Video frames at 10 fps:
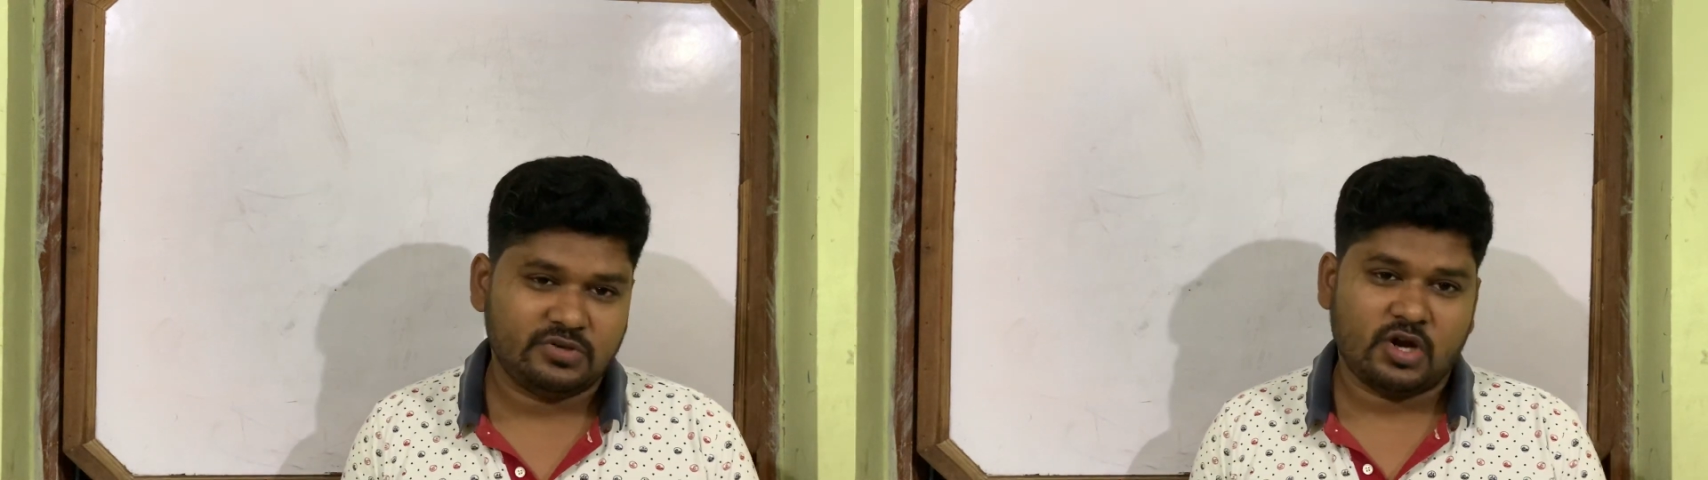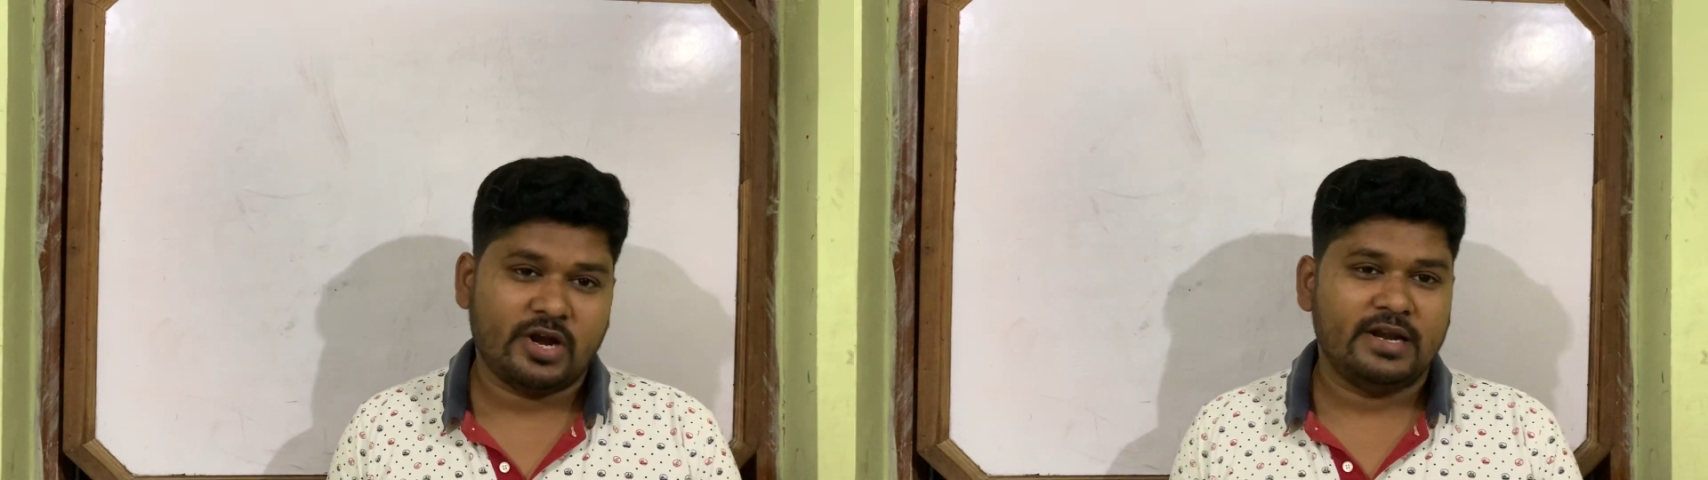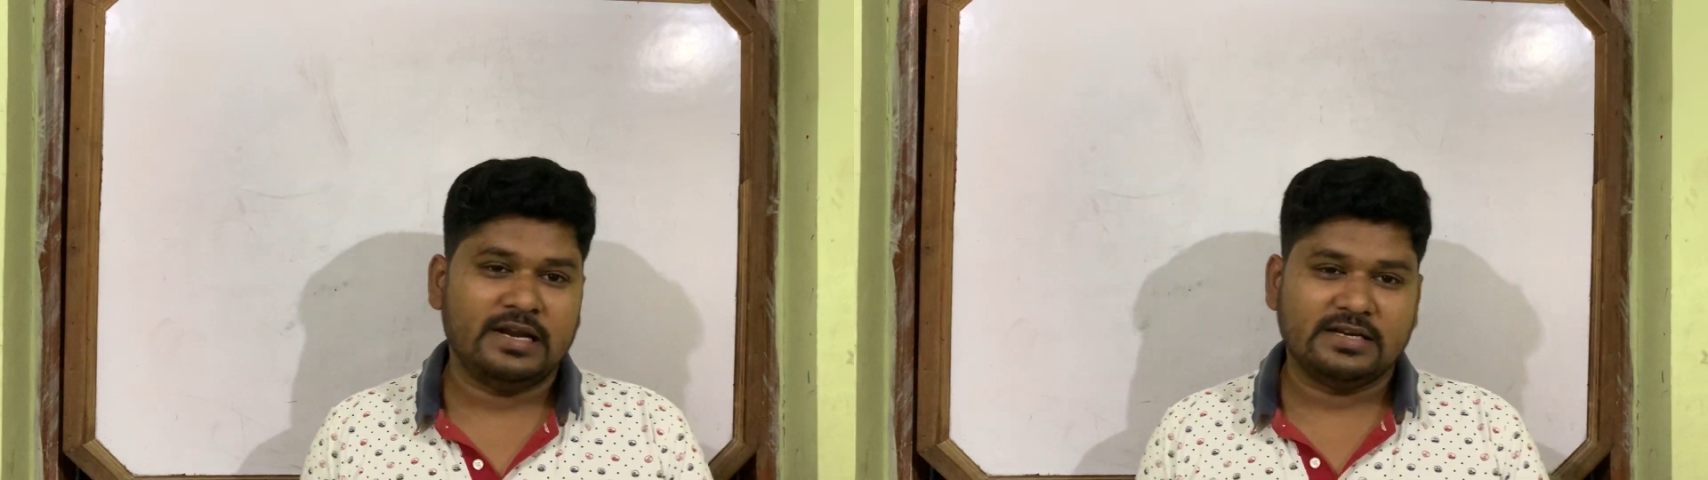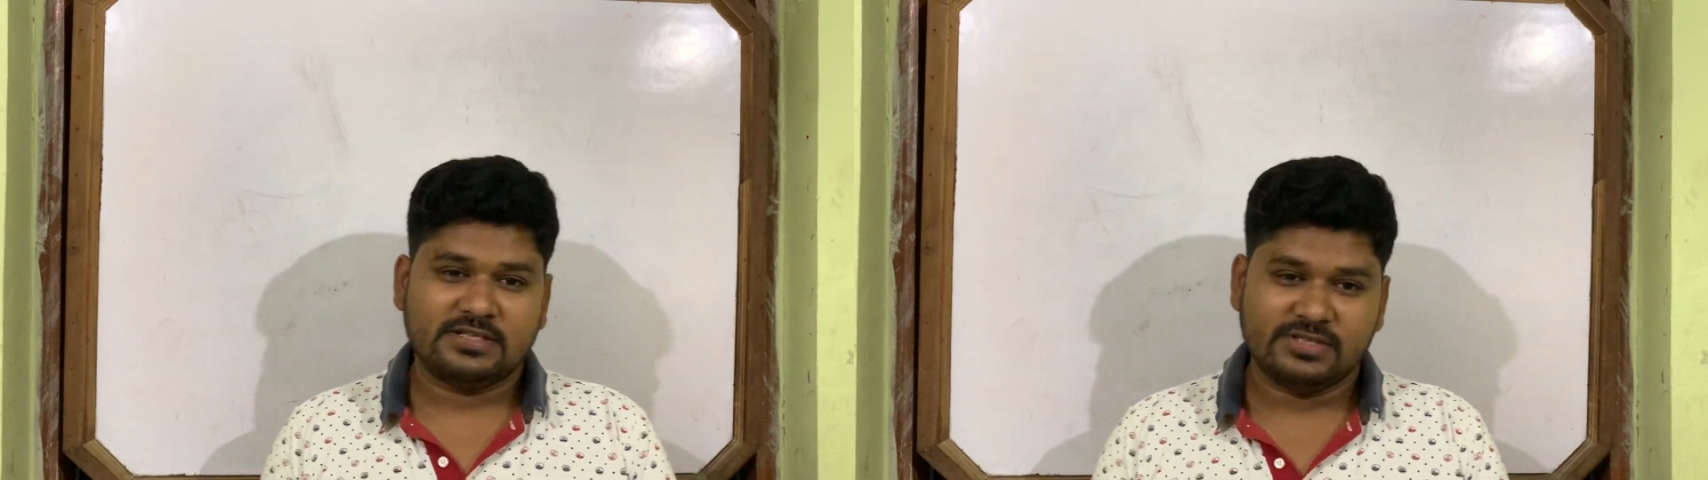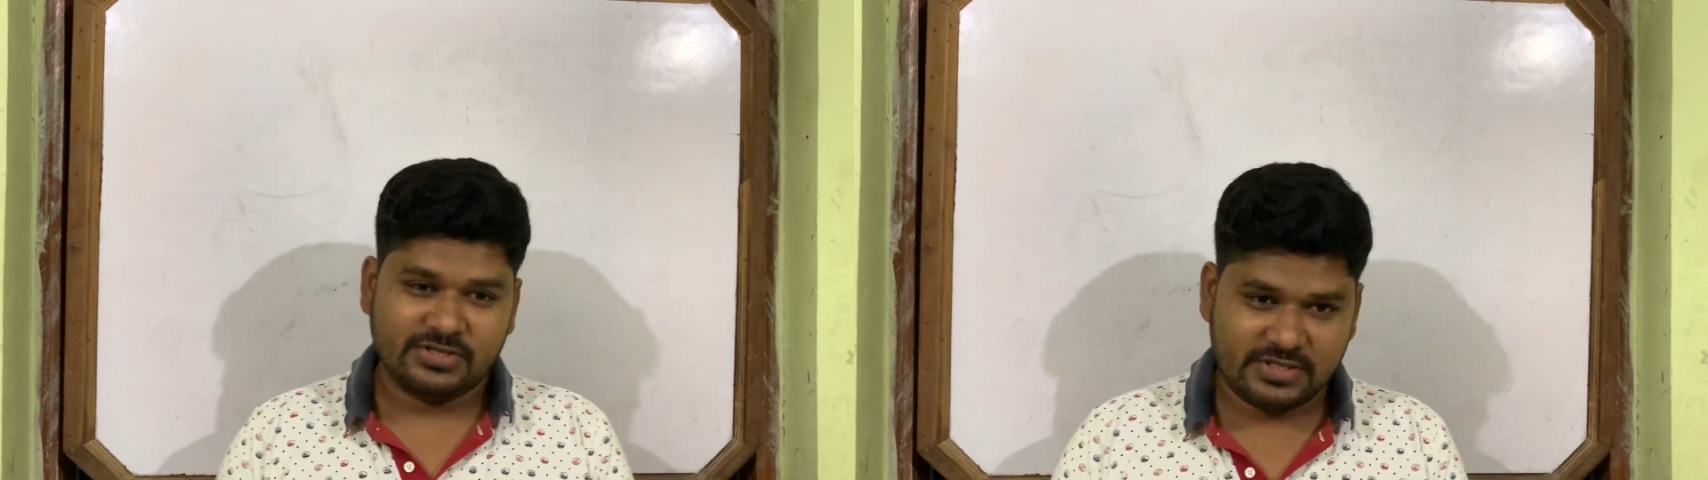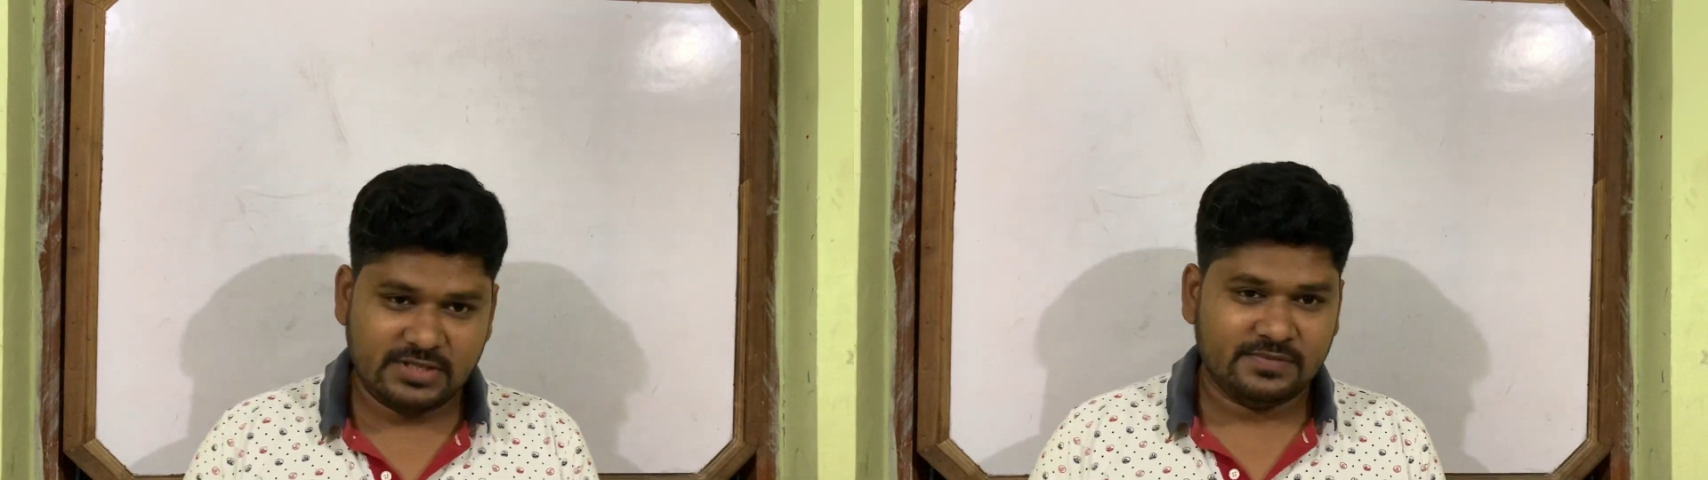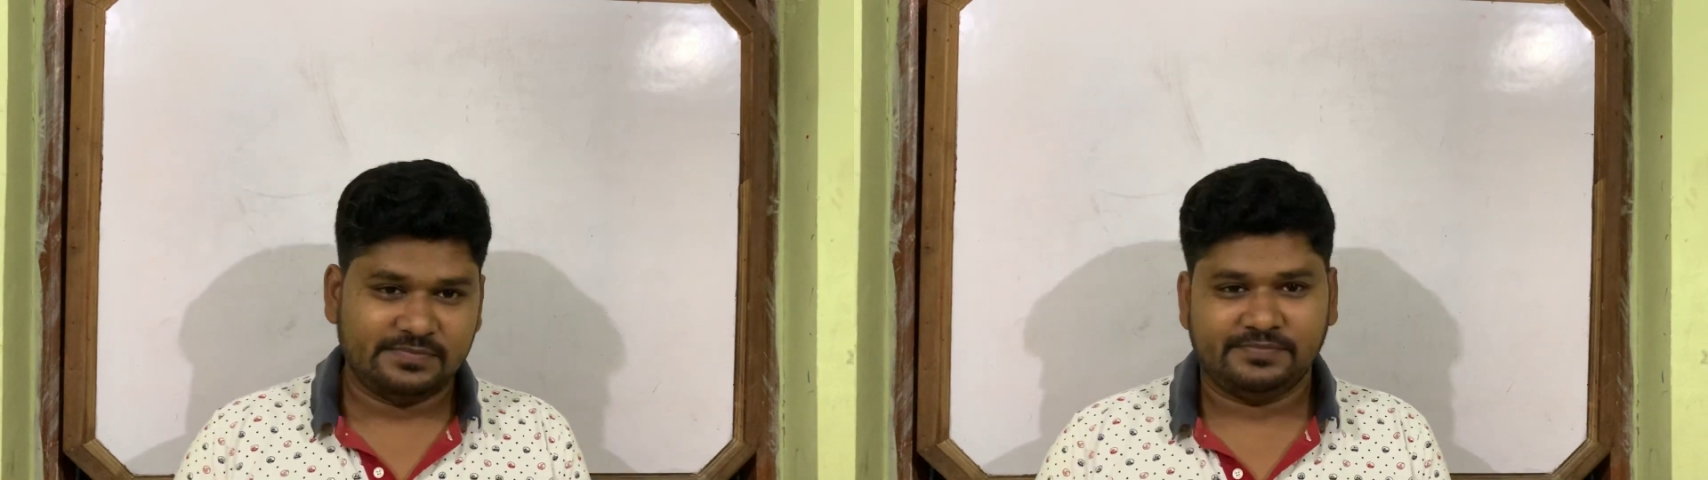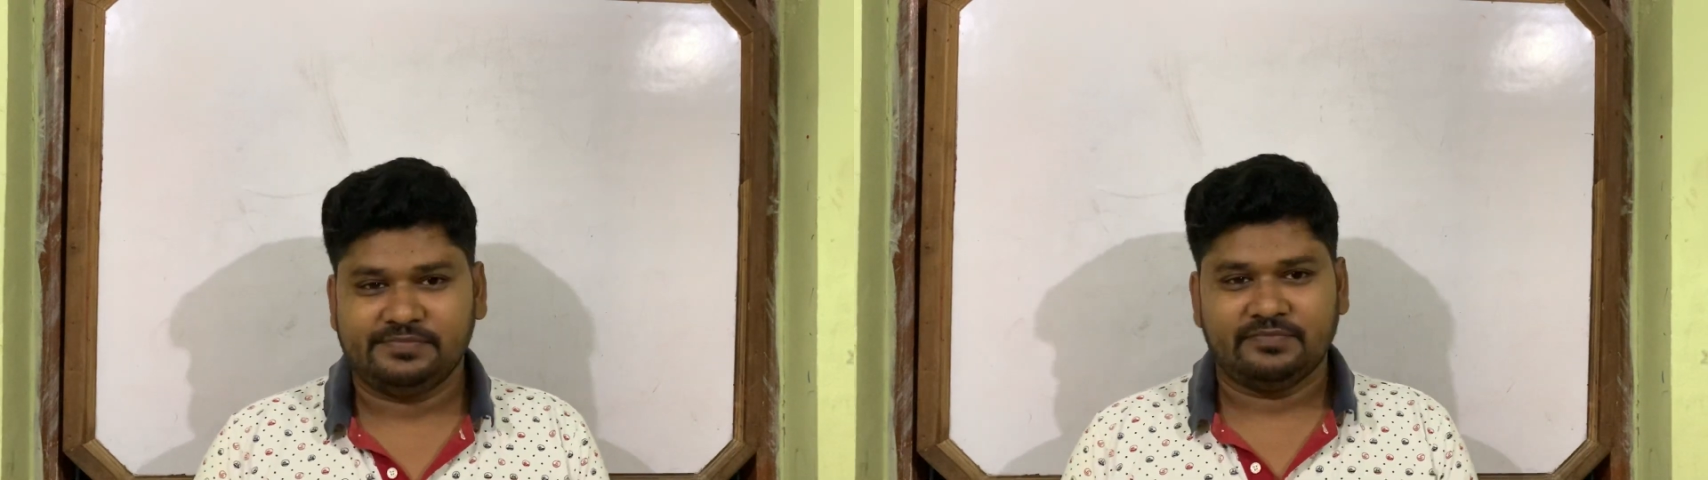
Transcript: current electricity.